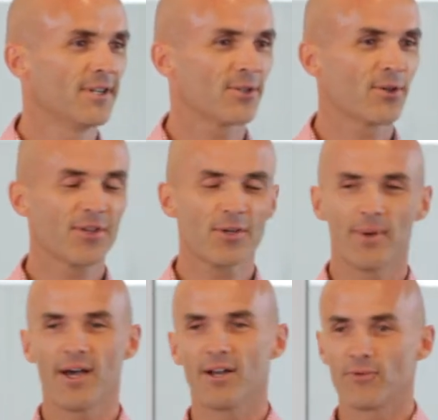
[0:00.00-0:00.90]
So think
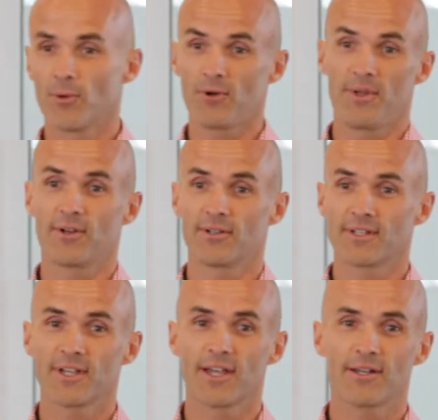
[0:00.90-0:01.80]
about if you want to be a good
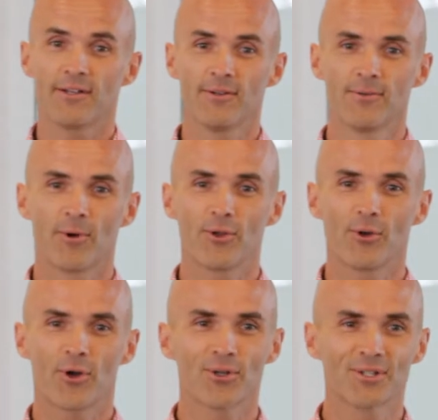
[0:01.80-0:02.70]
dictator, what
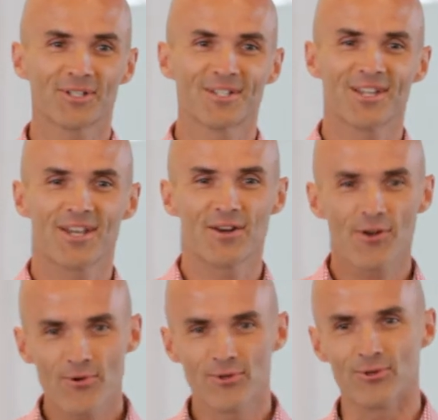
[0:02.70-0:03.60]
you're consciously saying
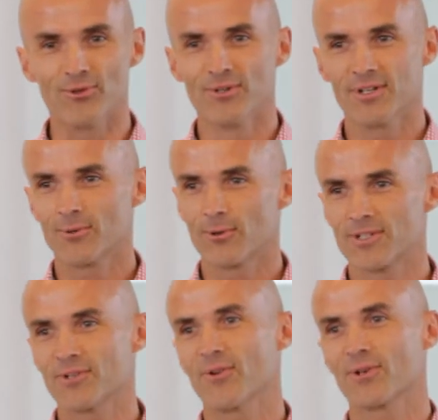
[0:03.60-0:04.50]
no to in order
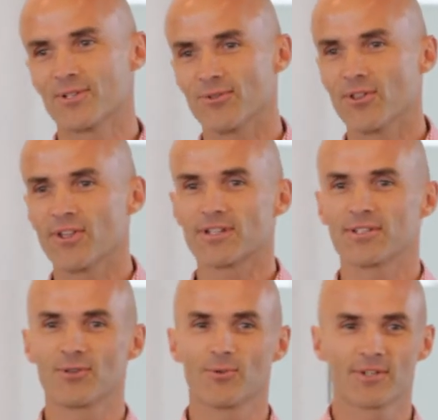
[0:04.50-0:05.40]
to focus on the things
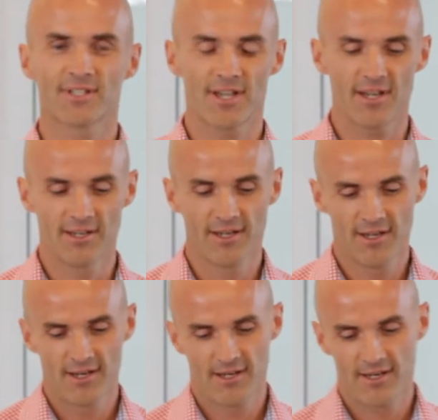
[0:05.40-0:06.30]
that you want to say
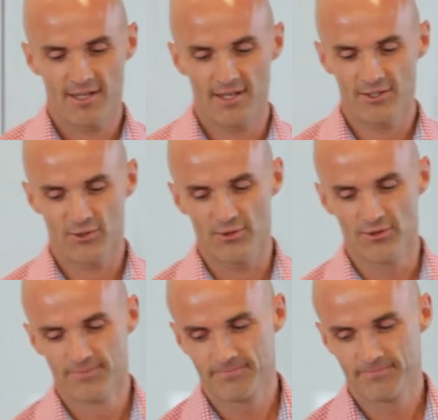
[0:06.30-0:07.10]
yes to.